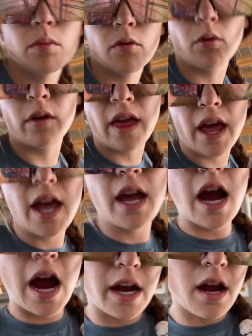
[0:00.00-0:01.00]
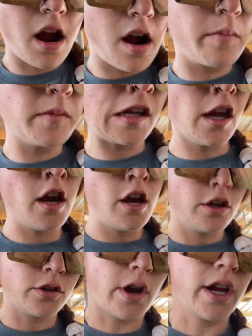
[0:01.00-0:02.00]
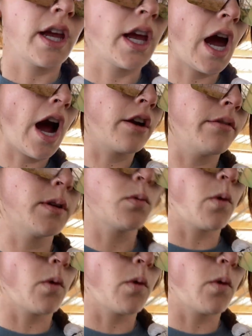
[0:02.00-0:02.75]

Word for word: before the hay guy comes so I can get out of his